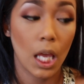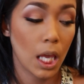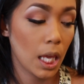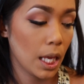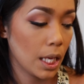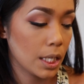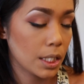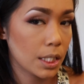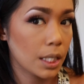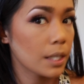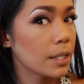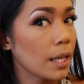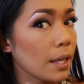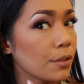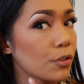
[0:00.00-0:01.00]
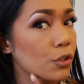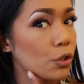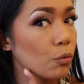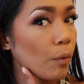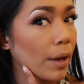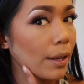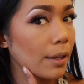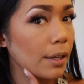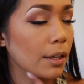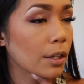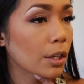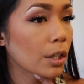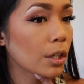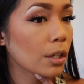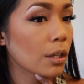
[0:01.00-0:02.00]
it tends to right
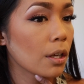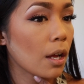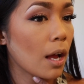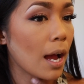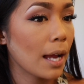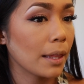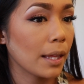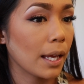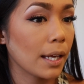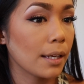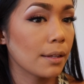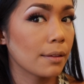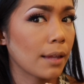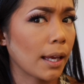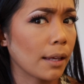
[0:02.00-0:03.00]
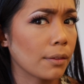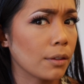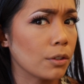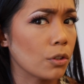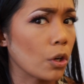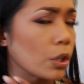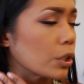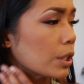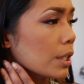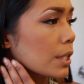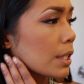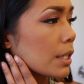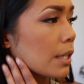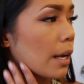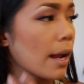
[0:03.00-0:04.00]
here highlight like the
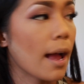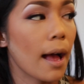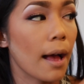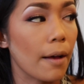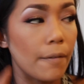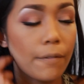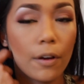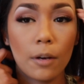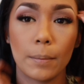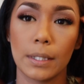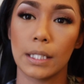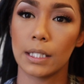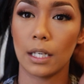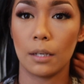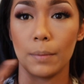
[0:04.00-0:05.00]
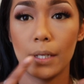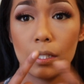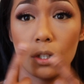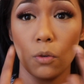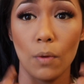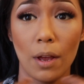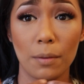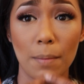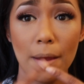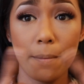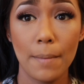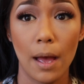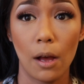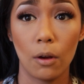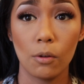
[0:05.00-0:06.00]
darkness that I have on my skin, because around my
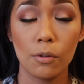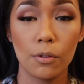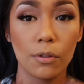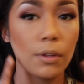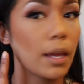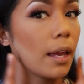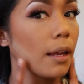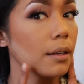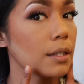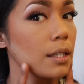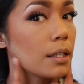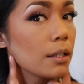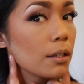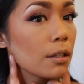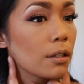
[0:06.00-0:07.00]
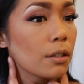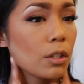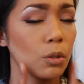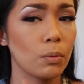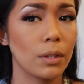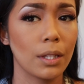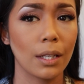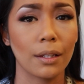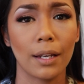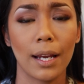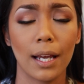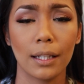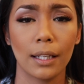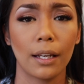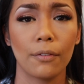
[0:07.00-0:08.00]
mouth and here you would think that I
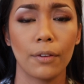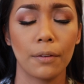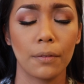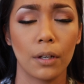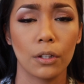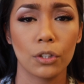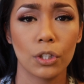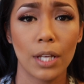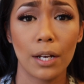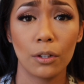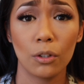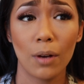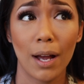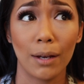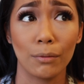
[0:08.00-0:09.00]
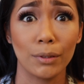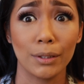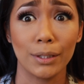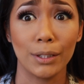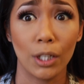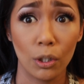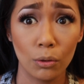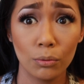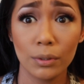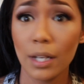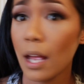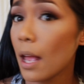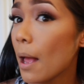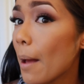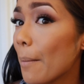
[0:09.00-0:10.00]
had like a fabric shadow. I really don't,
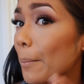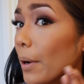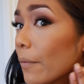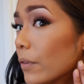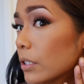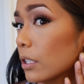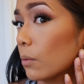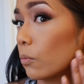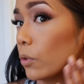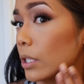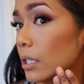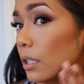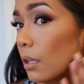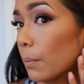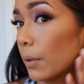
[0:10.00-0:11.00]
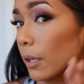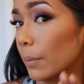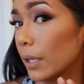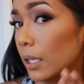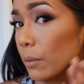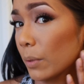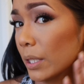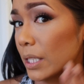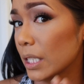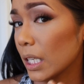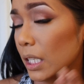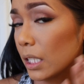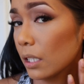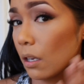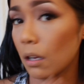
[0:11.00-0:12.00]
but for some reason the pigment in my
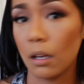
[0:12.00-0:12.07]
skin